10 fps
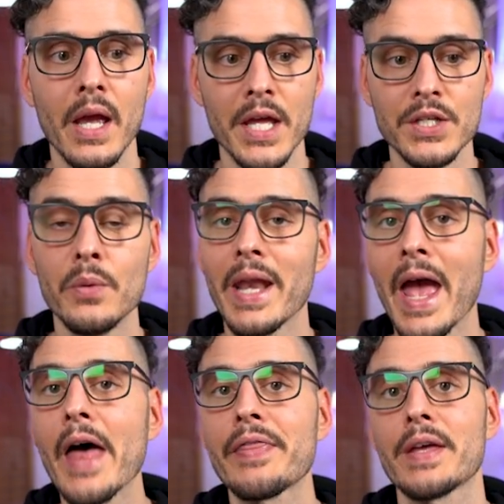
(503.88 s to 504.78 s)
And you would
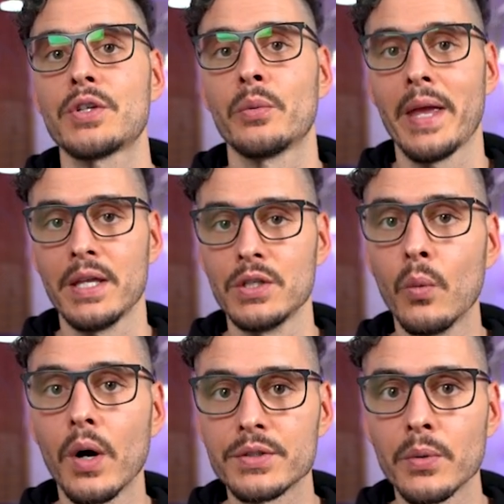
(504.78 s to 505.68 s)
add that domain
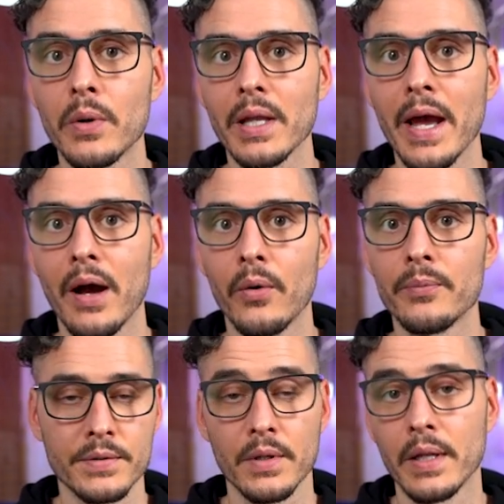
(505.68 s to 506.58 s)
you want to allow.
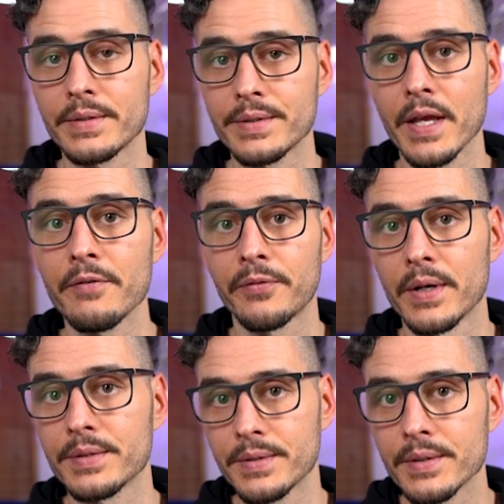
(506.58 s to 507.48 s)
So let's say,
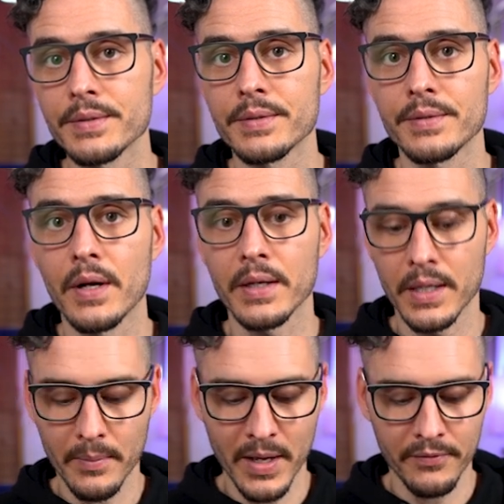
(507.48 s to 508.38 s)
for instance,
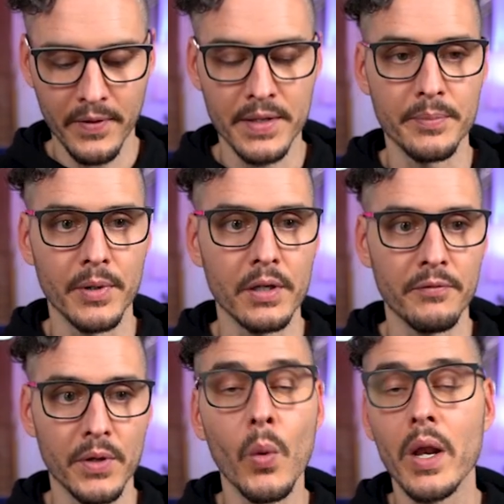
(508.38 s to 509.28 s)
talking about Facebook,
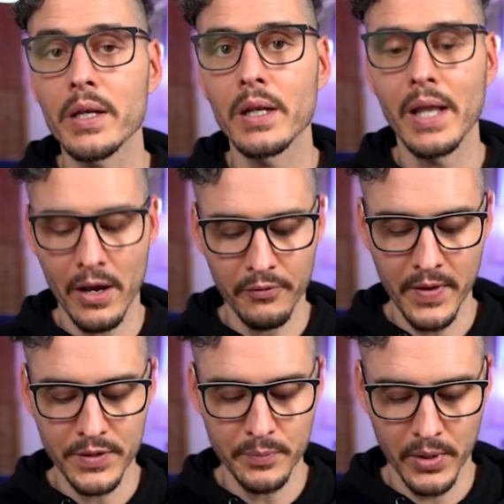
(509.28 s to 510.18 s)
if you wanted to allow
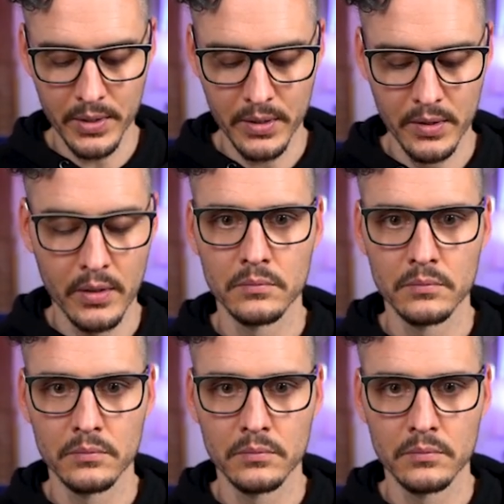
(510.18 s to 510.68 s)
Facebook,